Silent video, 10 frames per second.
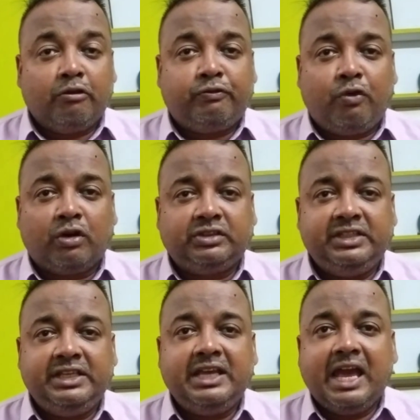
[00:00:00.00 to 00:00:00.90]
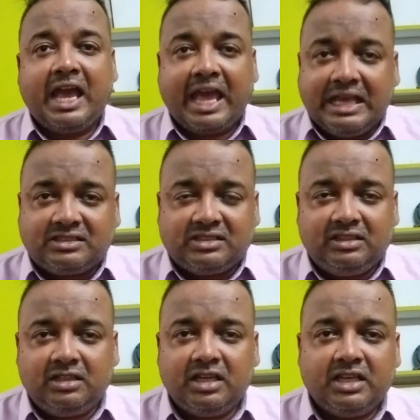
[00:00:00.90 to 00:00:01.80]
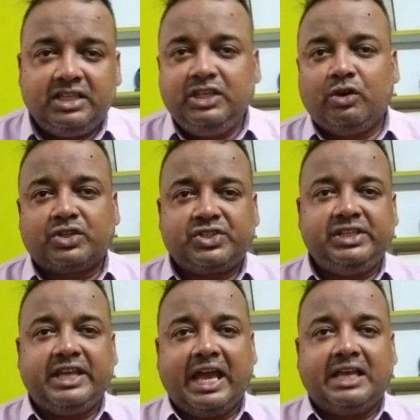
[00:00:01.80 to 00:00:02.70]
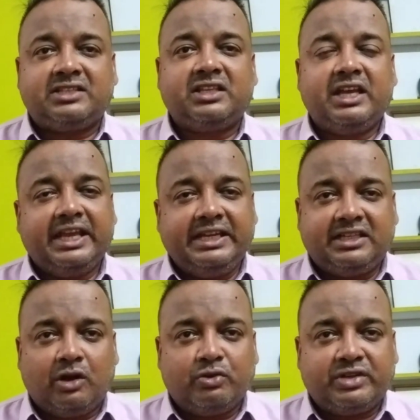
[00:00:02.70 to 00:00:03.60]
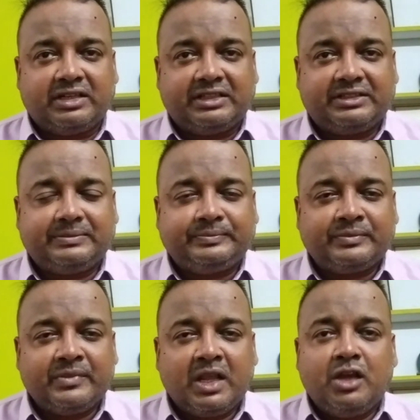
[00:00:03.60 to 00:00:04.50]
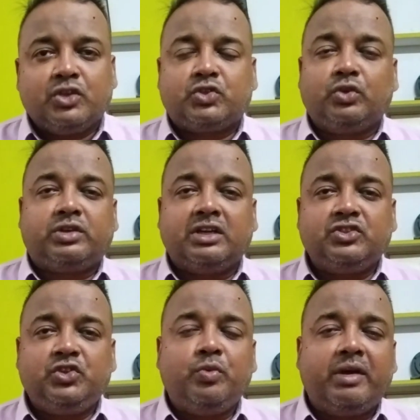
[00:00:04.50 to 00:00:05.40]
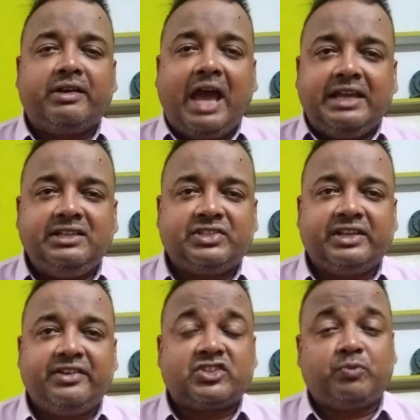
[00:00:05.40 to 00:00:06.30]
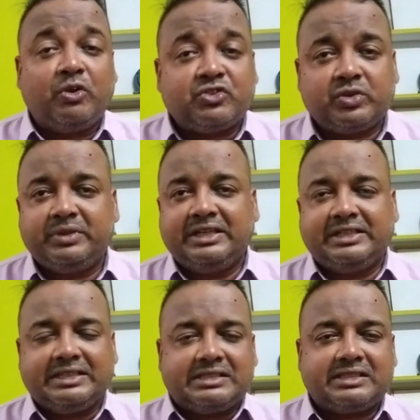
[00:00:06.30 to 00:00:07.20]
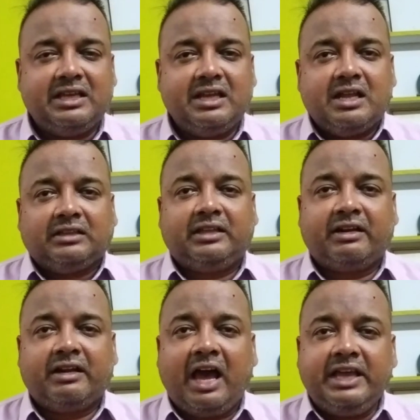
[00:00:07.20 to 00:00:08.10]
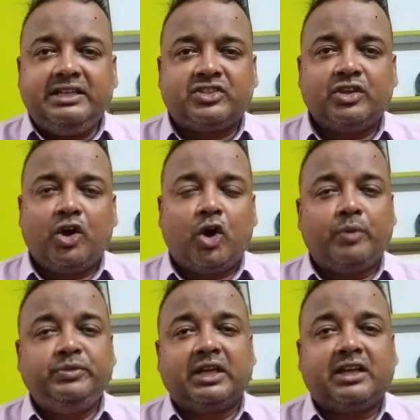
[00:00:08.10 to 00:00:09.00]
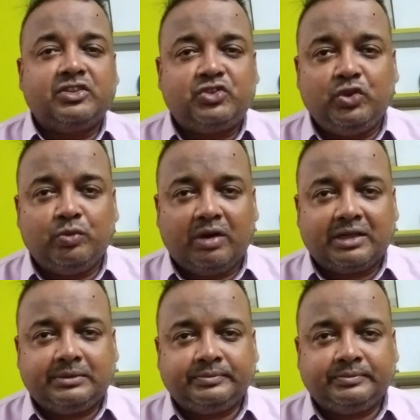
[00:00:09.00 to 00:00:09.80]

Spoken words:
for the hassle he or she has encountered. So, consumer rights and responsibilities. The rights of the consumer.